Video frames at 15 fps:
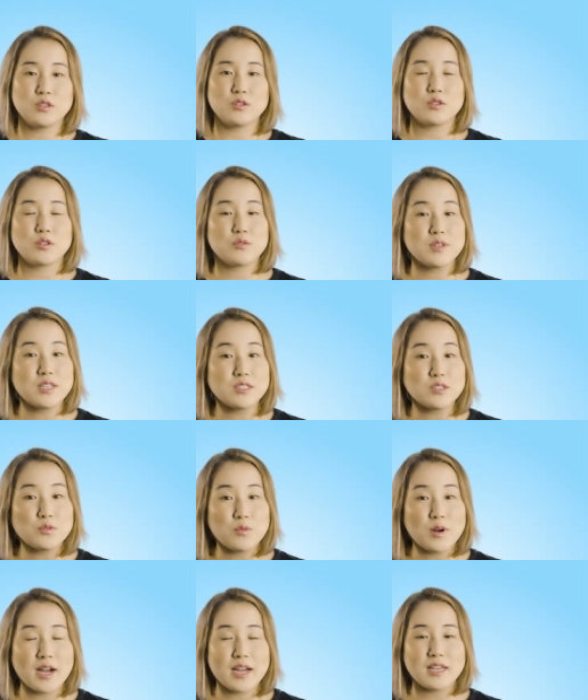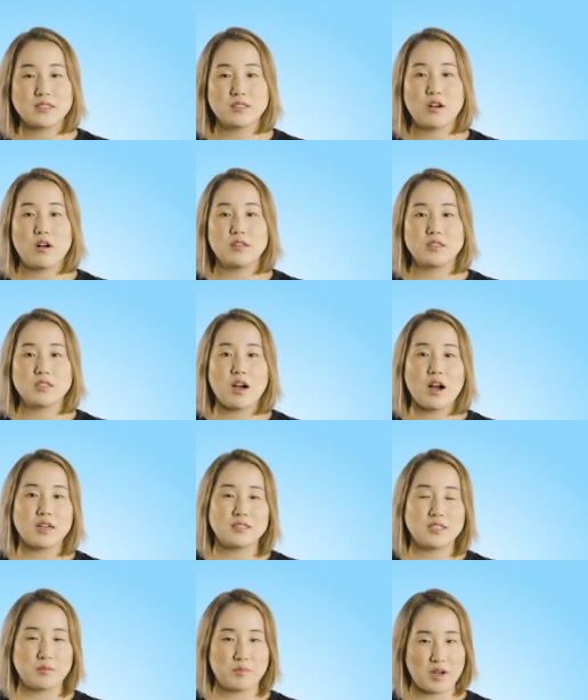So the reason why it's called
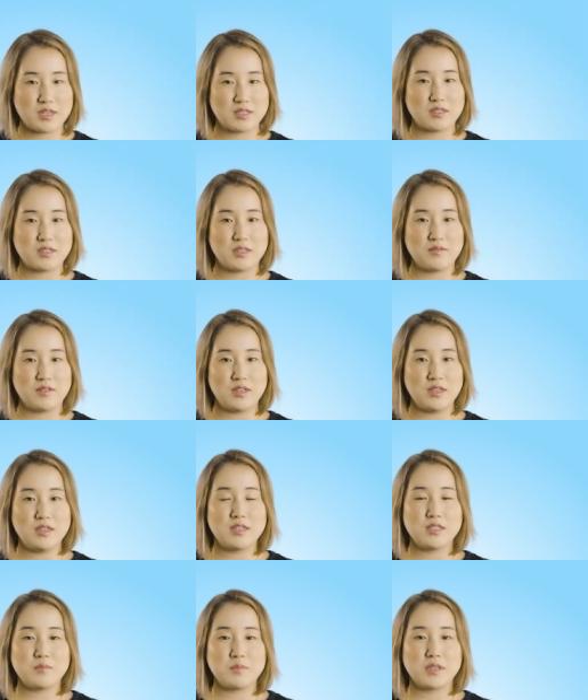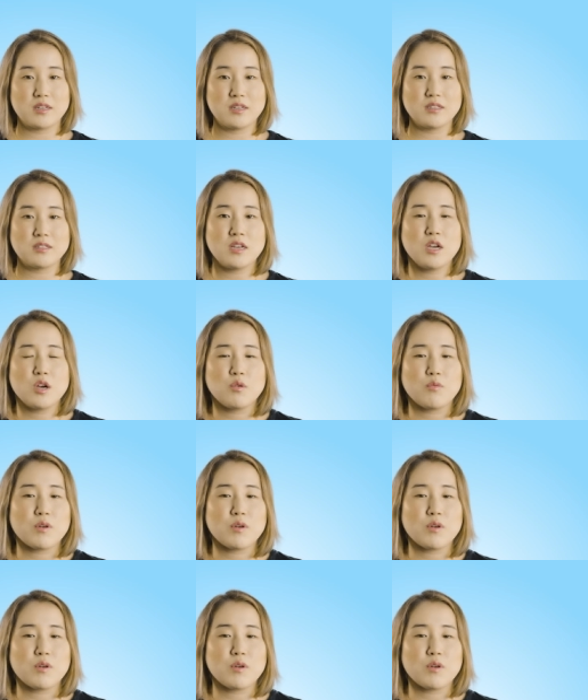toxic positivity is because